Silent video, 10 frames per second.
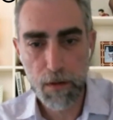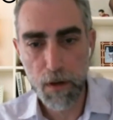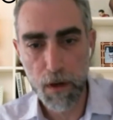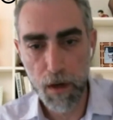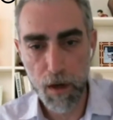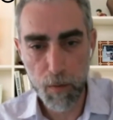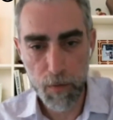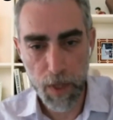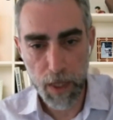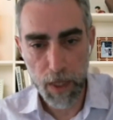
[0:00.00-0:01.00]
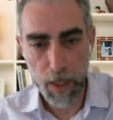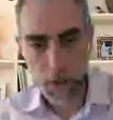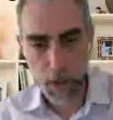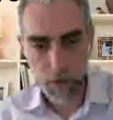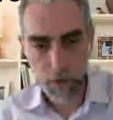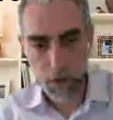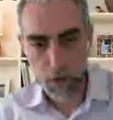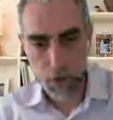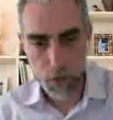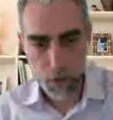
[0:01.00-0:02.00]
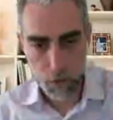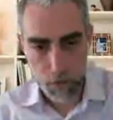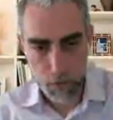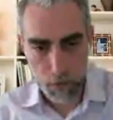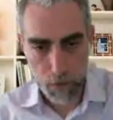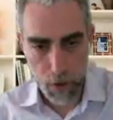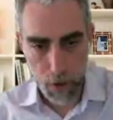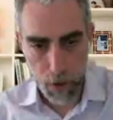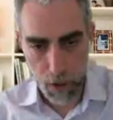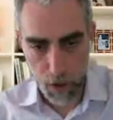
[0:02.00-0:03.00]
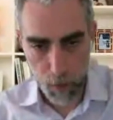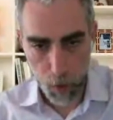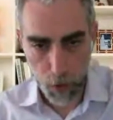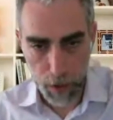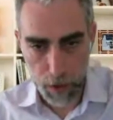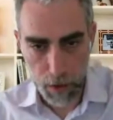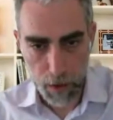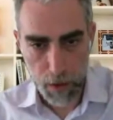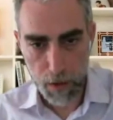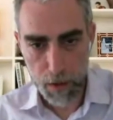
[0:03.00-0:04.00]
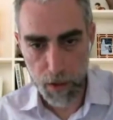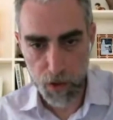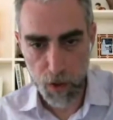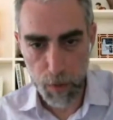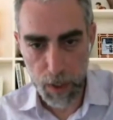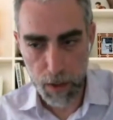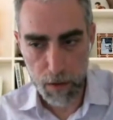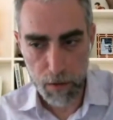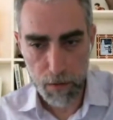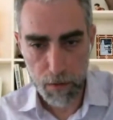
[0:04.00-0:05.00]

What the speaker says: that you can give to an employee. It should be